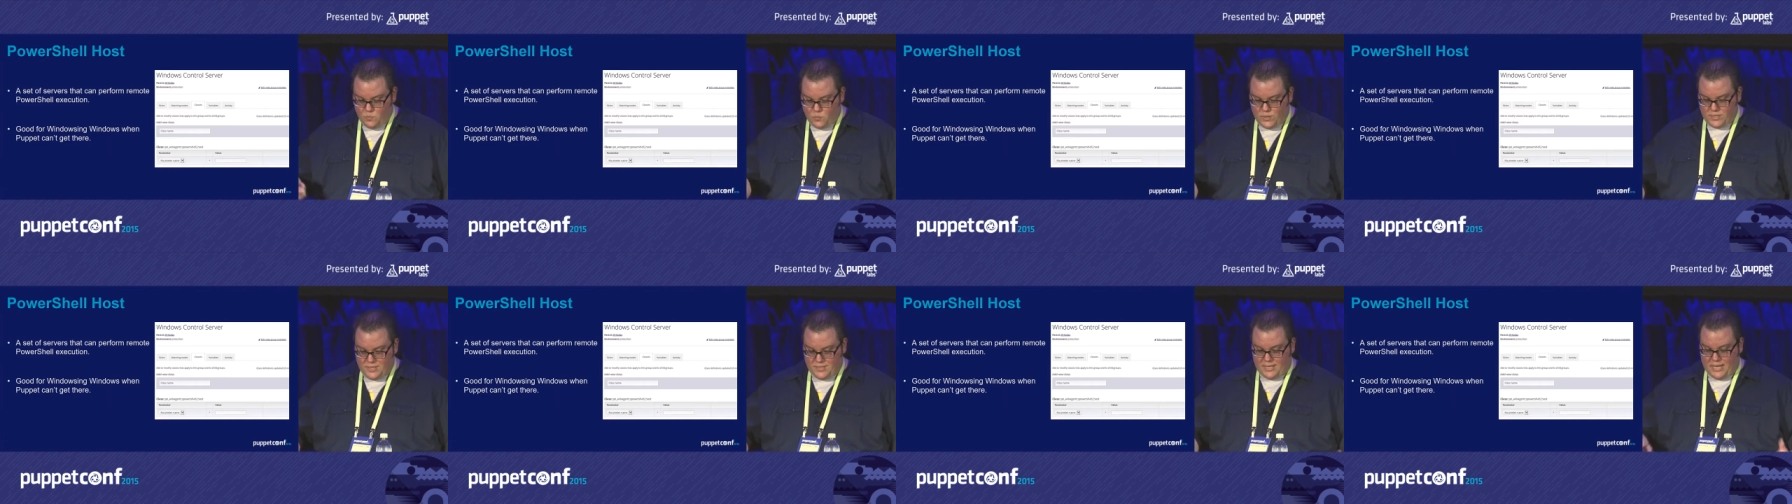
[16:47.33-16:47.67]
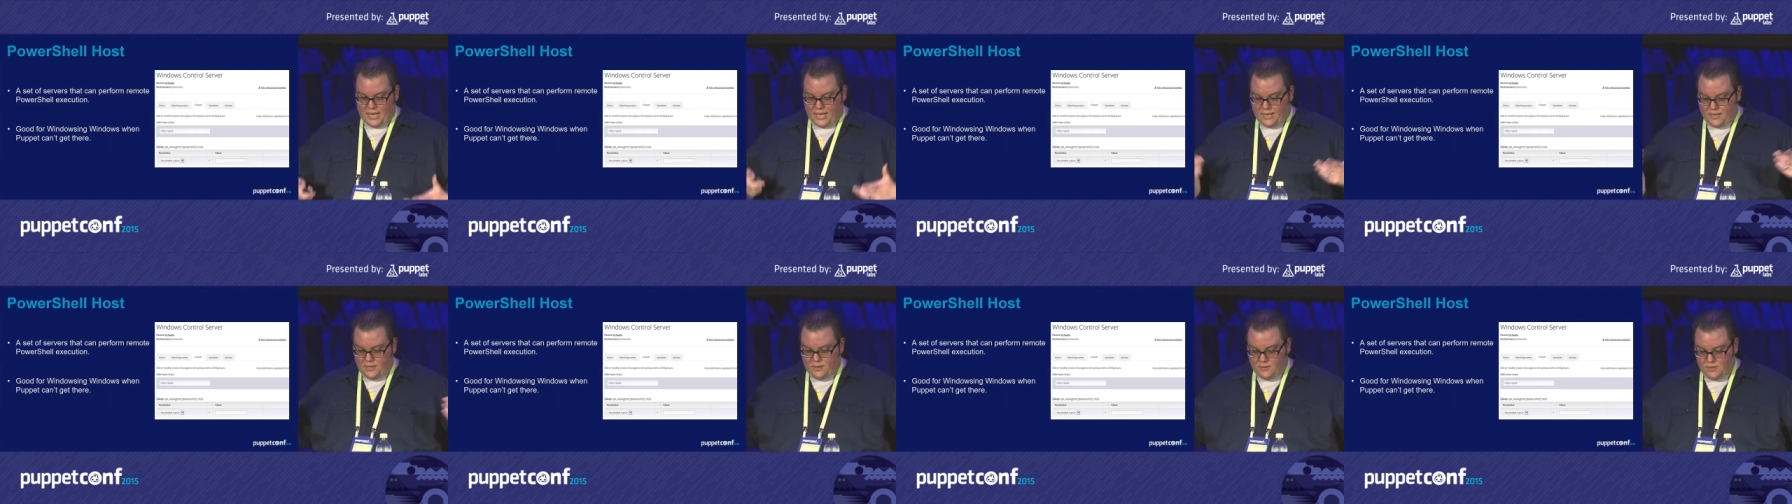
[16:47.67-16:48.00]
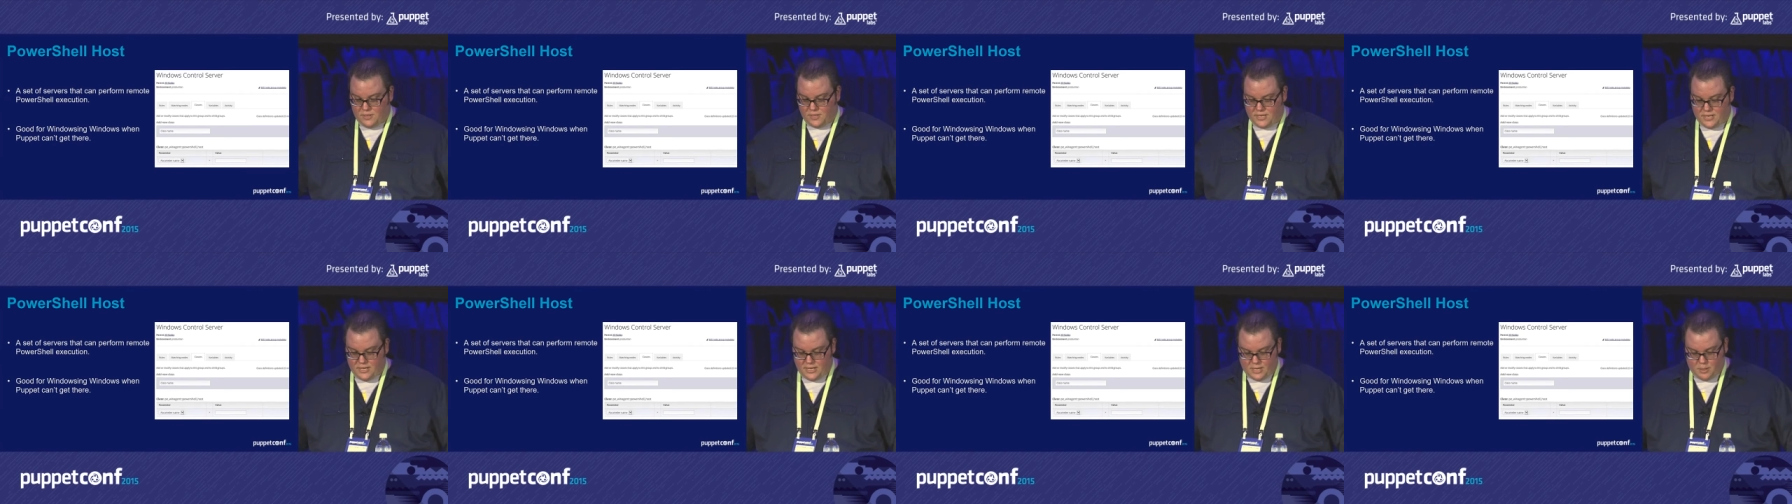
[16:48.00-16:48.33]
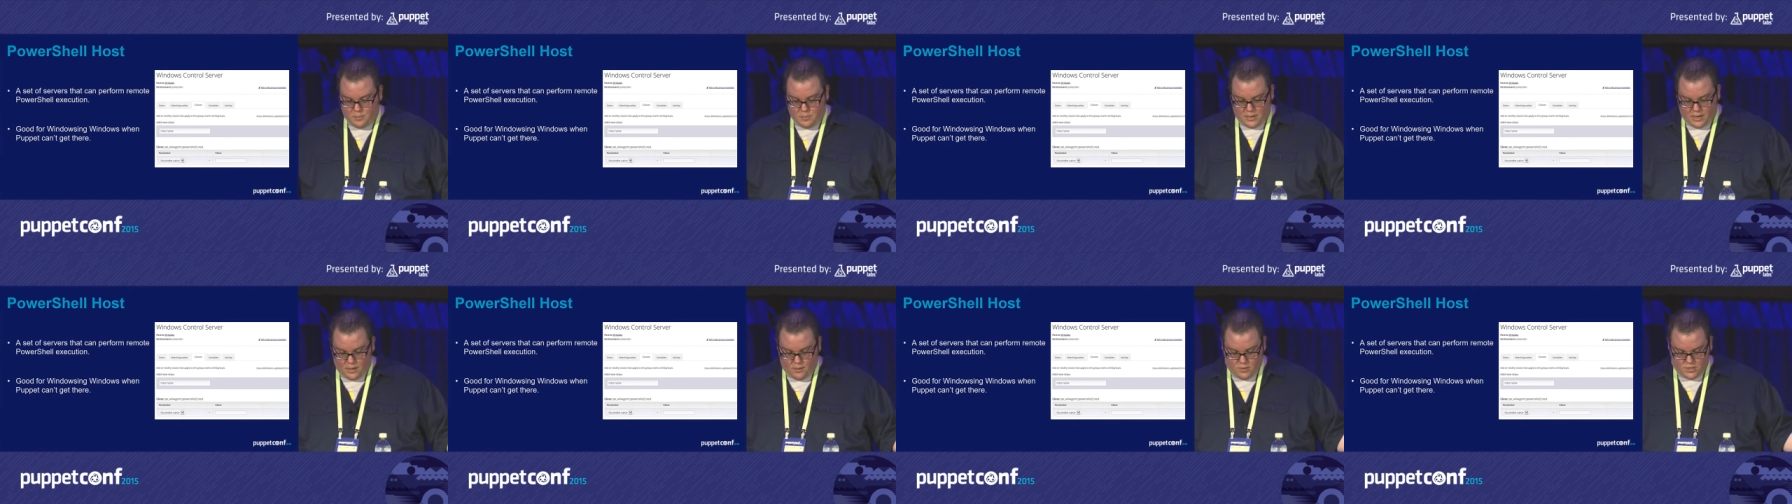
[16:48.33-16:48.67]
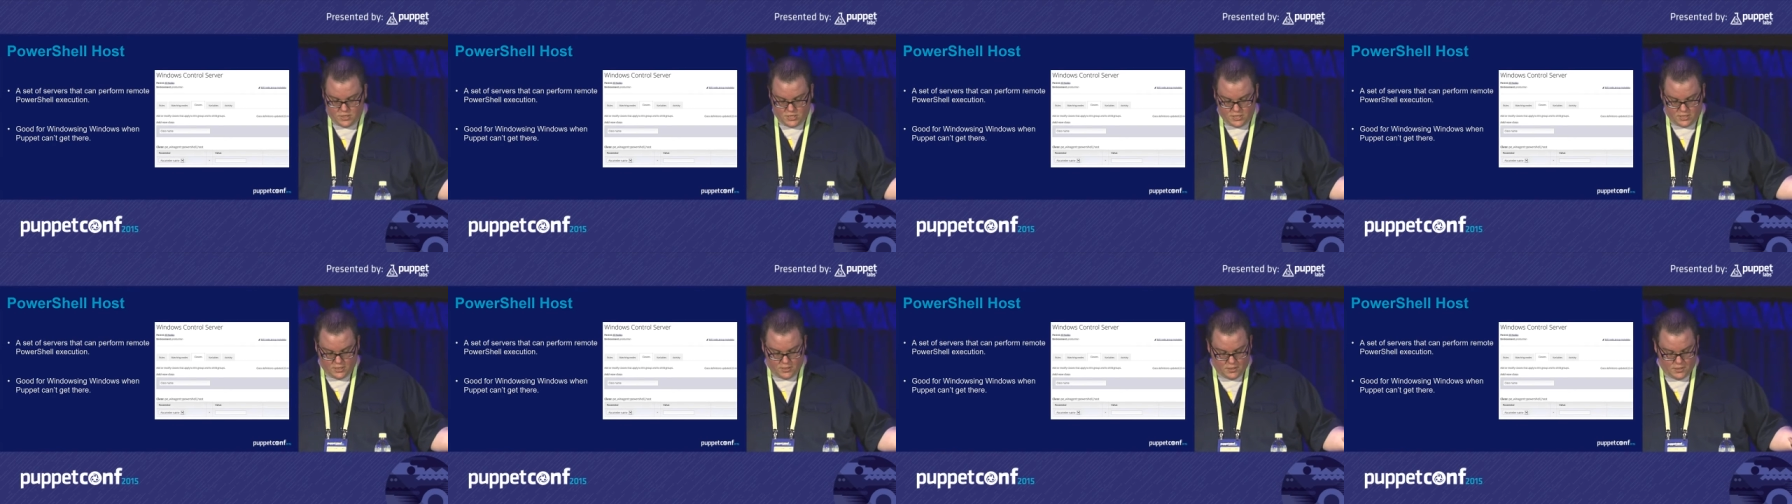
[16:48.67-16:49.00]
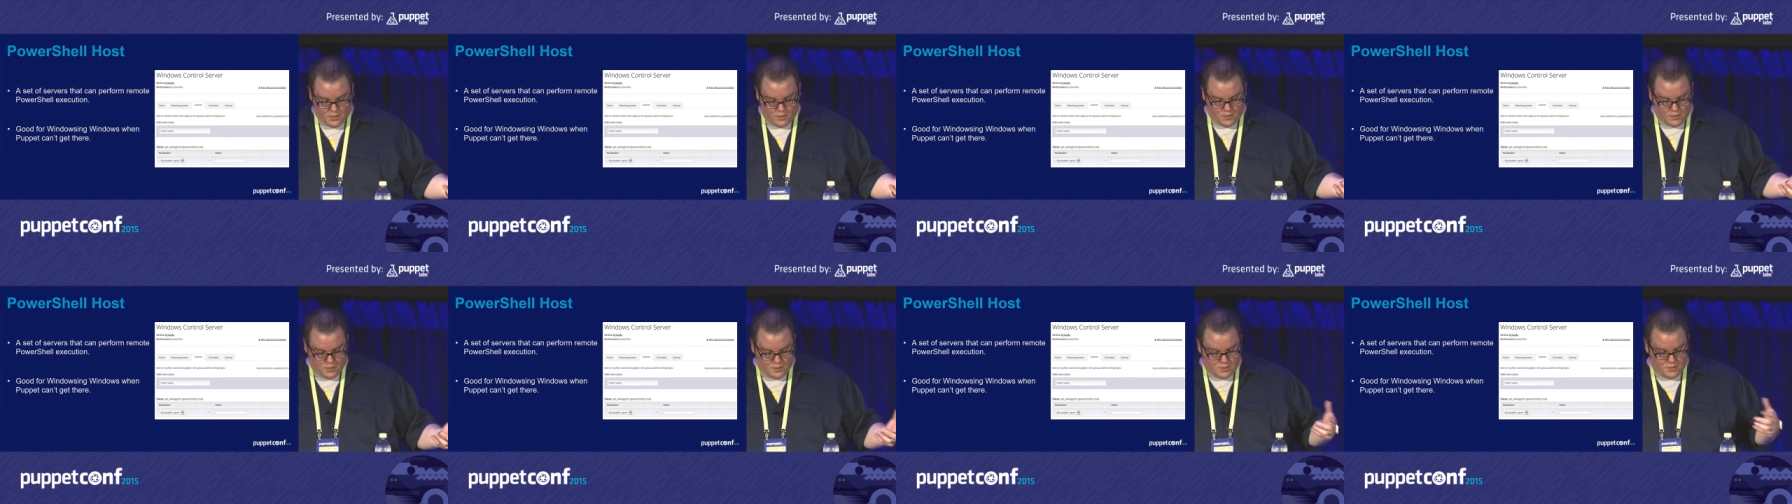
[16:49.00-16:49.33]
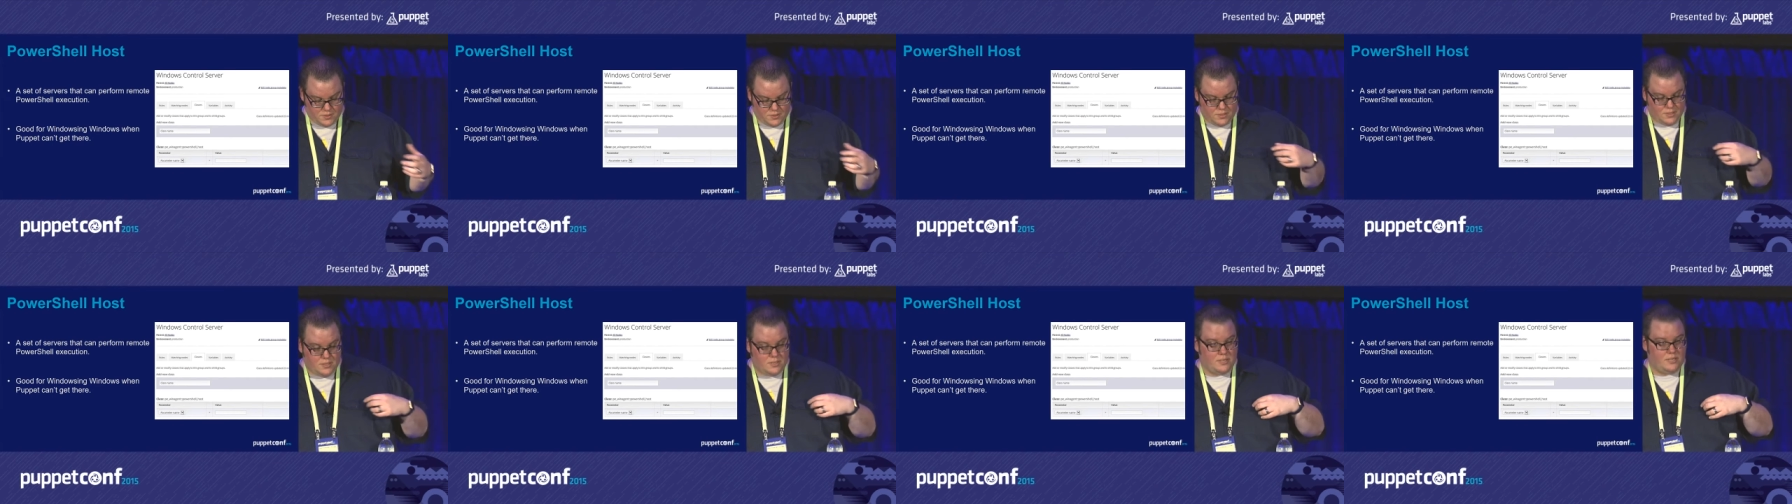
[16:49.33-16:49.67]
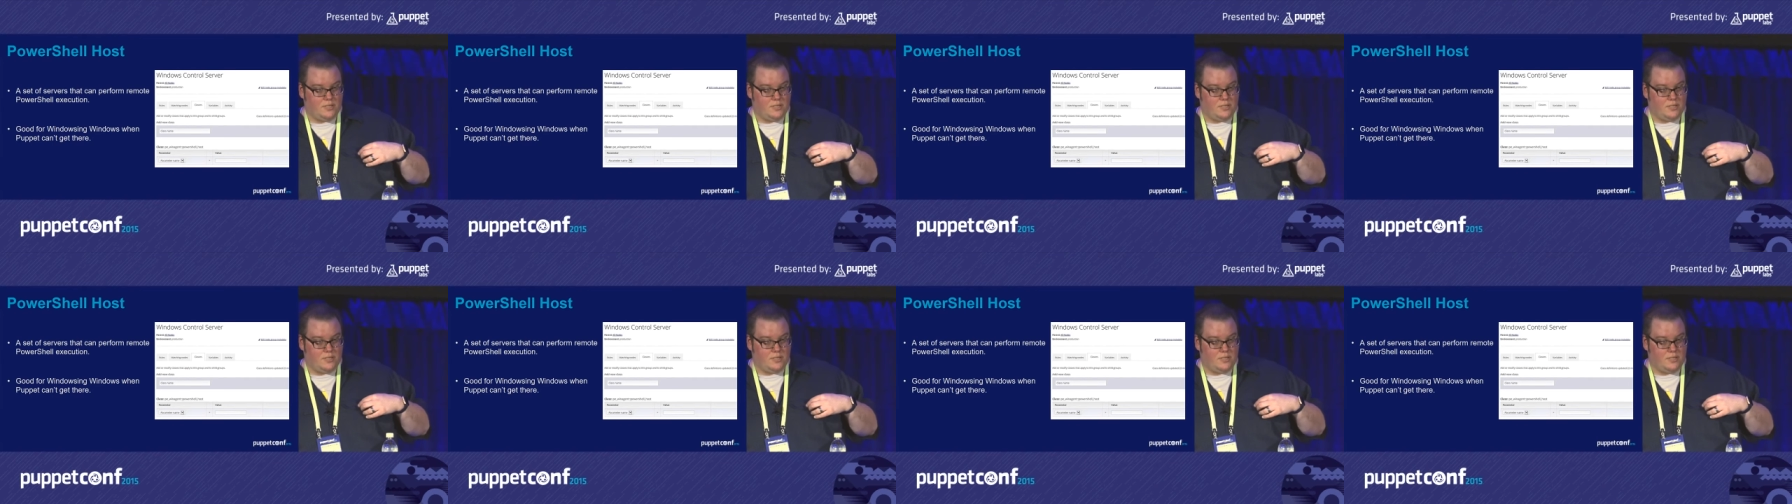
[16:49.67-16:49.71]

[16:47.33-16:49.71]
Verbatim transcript: with that, you're looking at a PowerShell host.